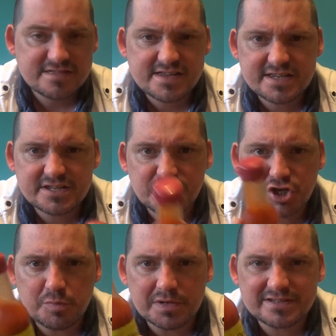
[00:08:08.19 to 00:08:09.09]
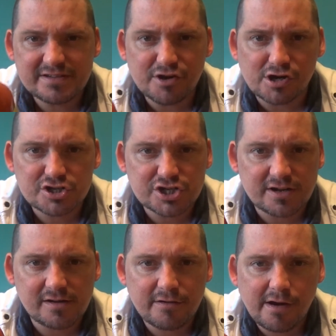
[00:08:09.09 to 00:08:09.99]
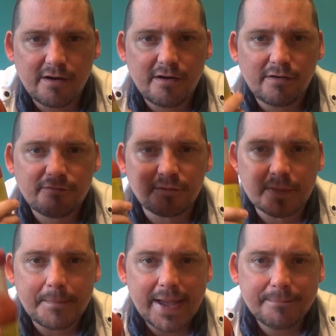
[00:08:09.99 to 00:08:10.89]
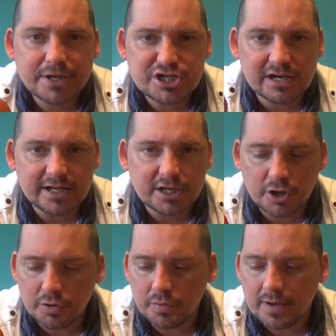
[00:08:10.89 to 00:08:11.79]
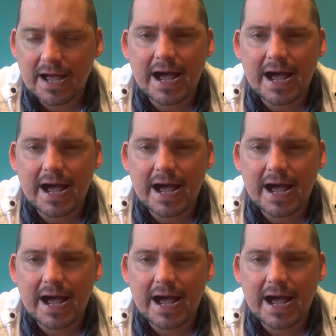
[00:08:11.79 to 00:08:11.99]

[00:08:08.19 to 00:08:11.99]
This is Cuban Srirach from the Pepper Jelly Co.